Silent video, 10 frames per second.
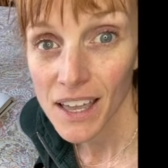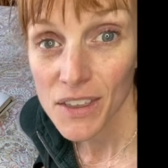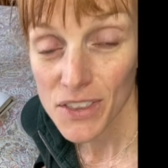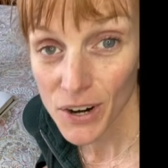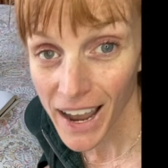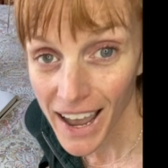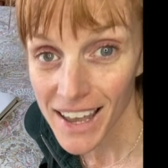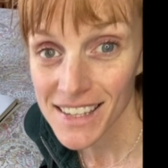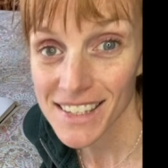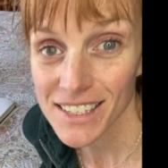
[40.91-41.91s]
there
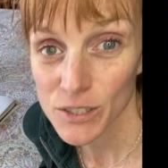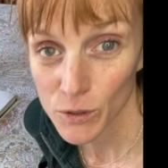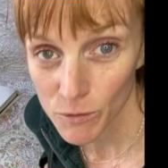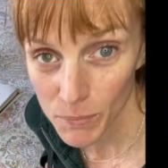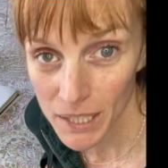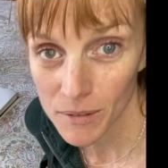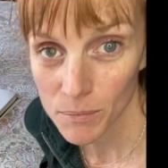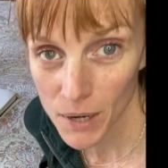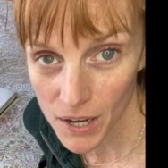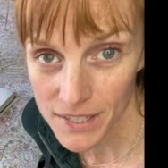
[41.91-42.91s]
has to have been
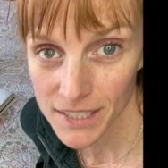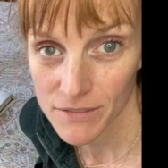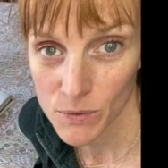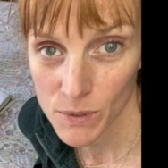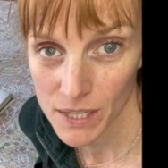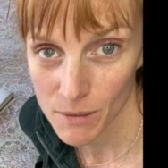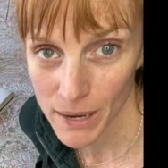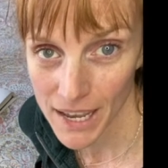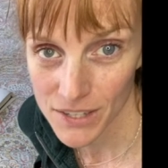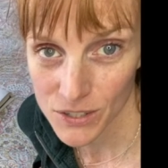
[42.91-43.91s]
positives within the
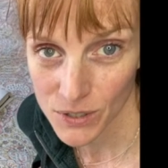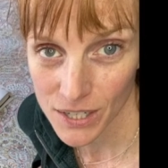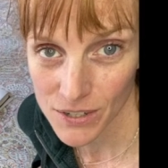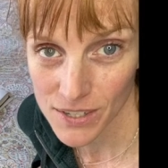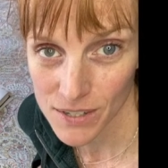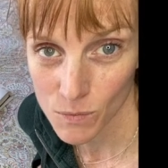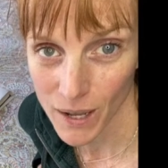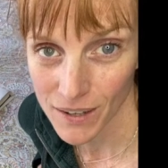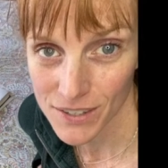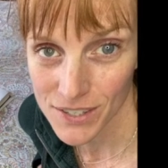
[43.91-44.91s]
past 2 years as
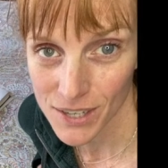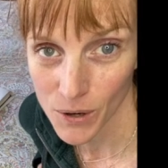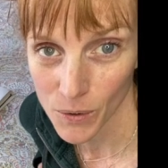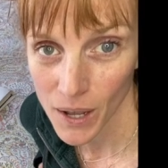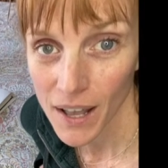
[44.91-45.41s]
well. So